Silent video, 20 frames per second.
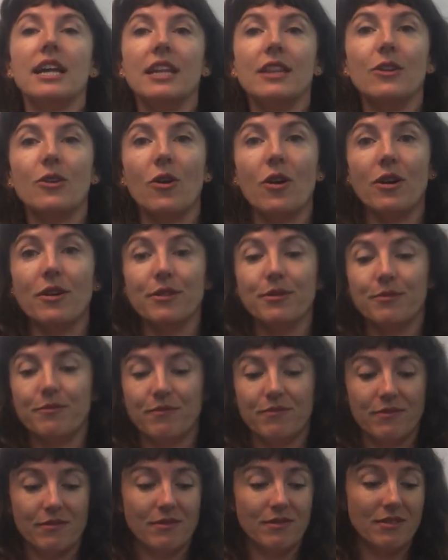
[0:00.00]
they're all
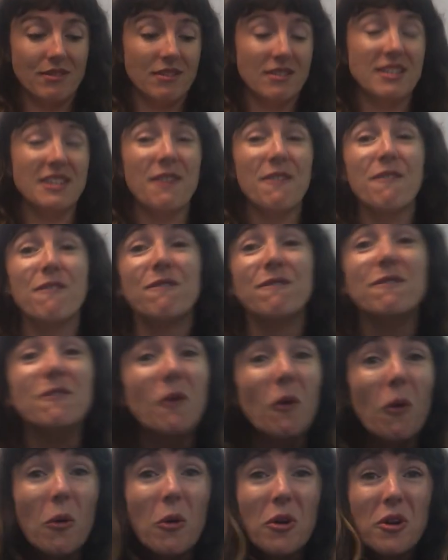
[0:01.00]

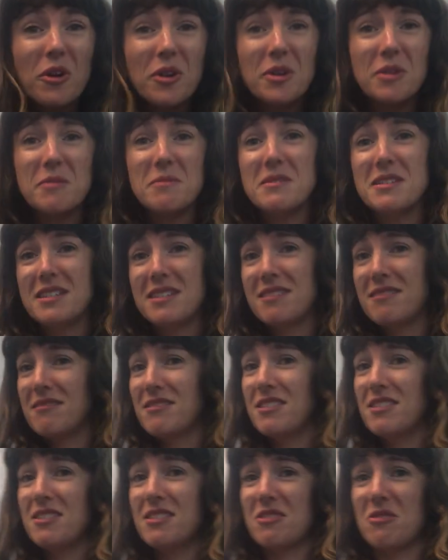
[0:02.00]
deformed. It's
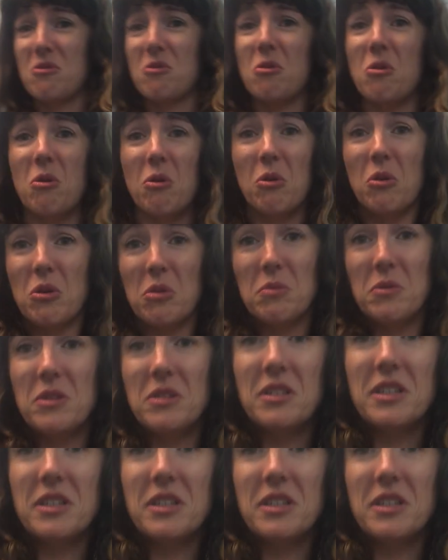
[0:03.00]
just horrible